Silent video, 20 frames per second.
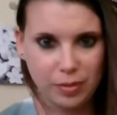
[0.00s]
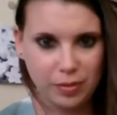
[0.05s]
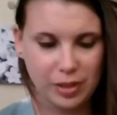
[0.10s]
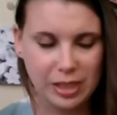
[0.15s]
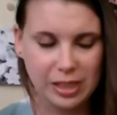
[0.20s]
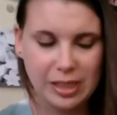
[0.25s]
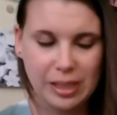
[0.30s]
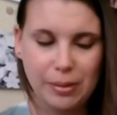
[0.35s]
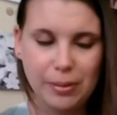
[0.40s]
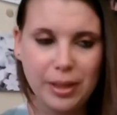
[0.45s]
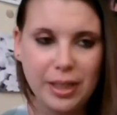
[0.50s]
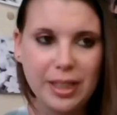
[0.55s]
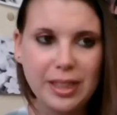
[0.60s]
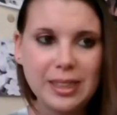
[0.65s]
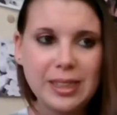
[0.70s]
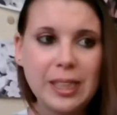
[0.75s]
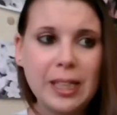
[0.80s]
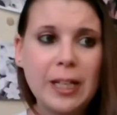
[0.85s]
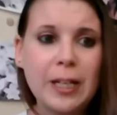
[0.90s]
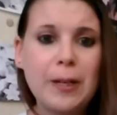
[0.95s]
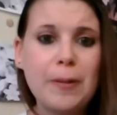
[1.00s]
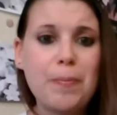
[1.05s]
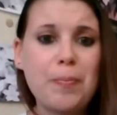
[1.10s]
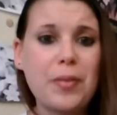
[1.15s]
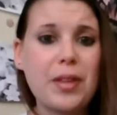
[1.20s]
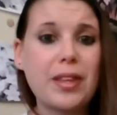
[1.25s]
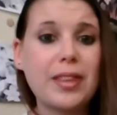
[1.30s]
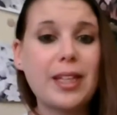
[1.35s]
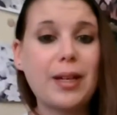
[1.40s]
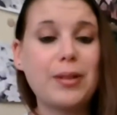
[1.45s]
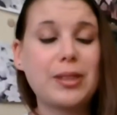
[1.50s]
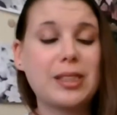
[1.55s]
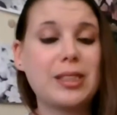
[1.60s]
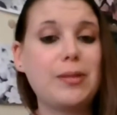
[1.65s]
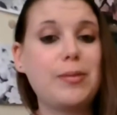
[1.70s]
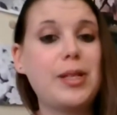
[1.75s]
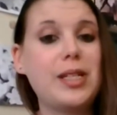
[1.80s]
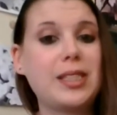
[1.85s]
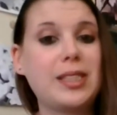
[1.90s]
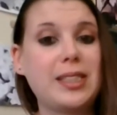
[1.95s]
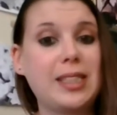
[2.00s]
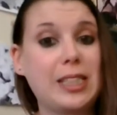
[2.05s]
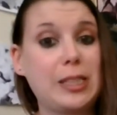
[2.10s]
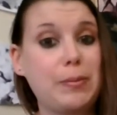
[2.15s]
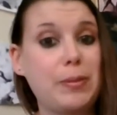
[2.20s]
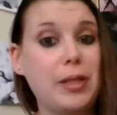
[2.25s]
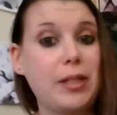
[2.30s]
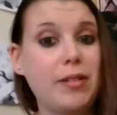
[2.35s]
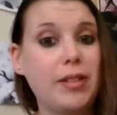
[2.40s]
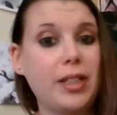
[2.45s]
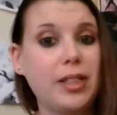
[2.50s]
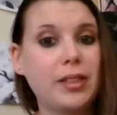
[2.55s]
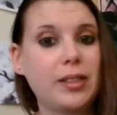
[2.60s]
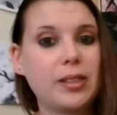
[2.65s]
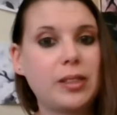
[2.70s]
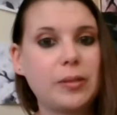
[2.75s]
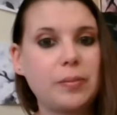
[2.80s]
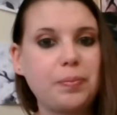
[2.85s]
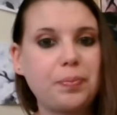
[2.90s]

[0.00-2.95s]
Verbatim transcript: Disney World. That was an amazing experience.